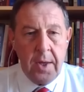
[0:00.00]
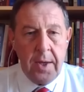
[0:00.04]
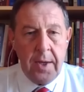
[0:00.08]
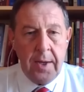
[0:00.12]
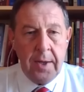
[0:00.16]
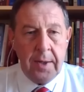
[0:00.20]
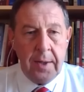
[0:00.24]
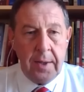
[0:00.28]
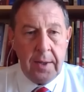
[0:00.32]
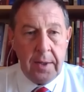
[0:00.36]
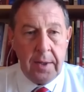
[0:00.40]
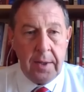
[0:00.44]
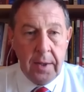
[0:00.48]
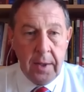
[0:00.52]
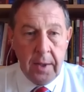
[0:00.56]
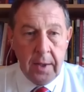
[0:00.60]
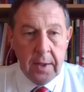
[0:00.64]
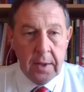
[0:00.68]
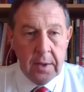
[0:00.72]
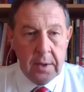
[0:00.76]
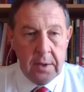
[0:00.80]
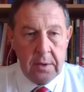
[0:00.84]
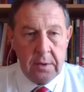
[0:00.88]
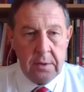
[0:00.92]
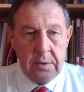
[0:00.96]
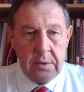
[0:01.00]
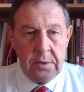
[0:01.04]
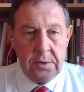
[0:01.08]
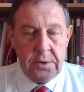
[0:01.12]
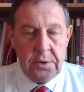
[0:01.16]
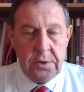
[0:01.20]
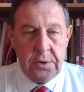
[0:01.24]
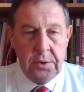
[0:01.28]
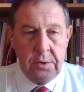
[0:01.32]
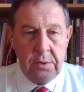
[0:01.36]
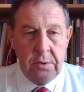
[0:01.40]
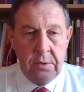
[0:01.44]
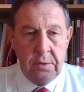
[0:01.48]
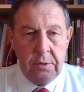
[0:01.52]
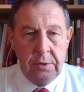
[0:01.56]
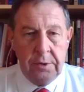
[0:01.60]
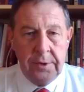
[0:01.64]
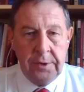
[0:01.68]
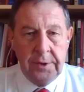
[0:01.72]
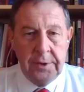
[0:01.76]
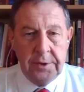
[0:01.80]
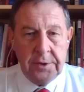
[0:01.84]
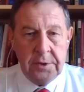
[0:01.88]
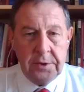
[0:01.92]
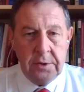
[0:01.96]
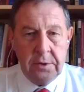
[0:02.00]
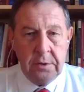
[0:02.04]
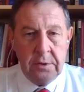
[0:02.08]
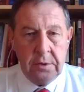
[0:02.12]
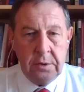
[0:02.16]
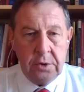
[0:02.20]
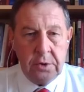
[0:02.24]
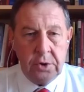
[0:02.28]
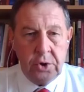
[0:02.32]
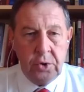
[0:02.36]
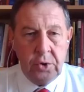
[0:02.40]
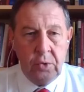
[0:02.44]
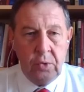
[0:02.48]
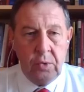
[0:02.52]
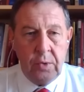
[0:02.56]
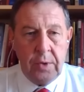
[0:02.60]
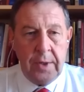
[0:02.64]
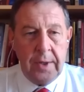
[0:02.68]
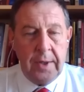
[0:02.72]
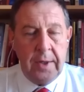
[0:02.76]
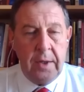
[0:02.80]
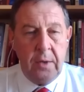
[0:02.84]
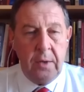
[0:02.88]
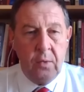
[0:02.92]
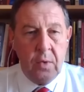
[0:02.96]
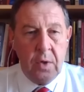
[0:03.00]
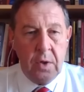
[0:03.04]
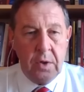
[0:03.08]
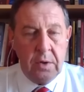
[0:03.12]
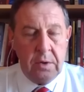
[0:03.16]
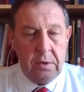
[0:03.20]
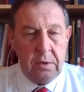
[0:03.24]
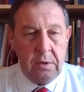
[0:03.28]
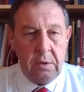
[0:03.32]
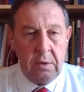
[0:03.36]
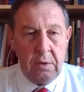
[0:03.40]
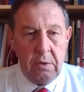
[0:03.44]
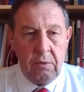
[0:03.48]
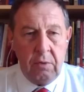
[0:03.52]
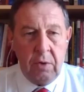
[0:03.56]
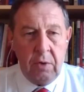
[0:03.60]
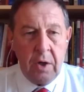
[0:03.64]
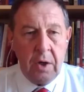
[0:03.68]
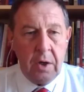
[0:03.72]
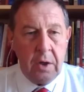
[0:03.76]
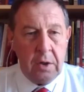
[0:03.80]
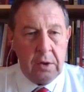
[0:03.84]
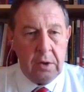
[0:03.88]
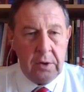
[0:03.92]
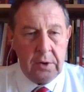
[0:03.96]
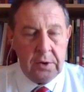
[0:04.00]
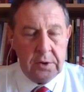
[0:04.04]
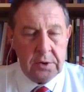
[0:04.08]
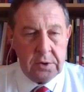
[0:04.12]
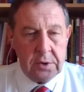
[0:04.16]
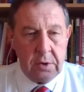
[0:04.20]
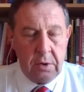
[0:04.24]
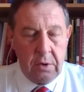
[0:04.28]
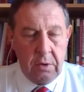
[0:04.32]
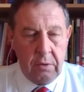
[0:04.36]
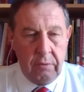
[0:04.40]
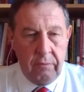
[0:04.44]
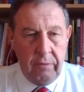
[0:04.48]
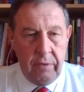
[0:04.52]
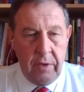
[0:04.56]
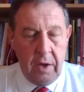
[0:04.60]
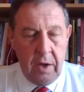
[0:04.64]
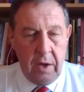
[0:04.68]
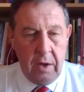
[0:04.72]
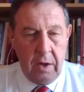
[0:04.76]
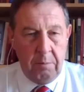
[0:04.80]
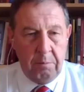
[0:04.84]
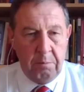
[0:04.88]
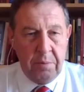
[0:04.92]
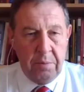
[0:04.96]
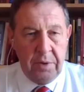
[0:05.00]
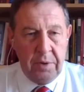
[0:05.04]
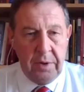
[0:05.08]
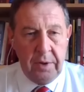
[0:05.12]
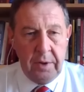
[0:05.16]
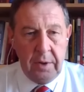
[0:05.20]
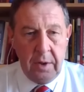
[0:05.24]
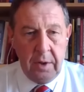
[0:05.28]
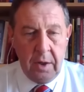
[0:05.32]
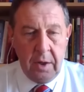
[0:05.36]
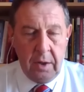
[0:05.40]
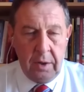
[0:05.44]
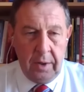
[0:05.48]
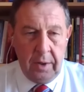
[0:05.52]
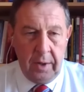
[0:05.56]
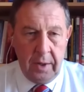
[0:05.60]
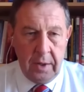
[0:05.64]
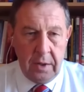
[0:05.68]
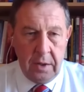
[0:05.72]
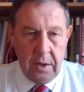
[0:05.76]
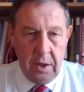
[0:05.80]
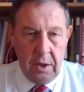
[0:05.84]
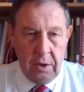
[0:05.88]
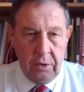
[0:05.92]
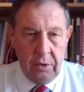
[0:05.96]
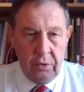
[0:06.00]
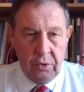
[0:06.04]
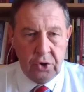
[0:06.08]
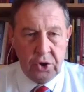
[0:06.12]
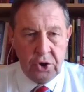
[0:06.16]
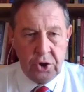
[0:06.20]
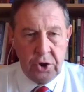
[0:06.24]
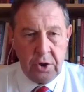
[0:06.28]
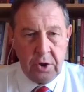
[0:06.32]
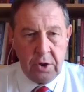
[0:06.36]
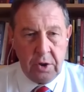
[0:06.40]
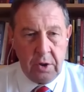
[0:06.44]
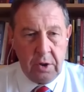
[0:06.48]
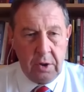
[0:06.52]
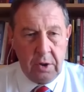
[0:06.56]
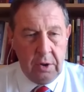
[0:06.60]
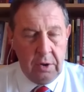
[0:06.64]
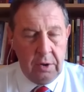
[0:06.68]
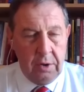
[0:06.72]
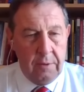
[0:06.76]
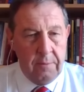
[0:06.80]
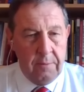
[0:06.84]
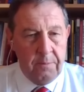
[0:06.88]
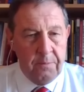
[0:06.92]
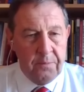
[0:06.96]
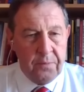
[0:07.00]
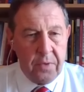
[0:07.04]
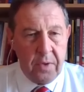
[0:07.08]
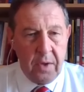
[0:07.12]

and eager to listen to anyone, regardless of their political, ideological,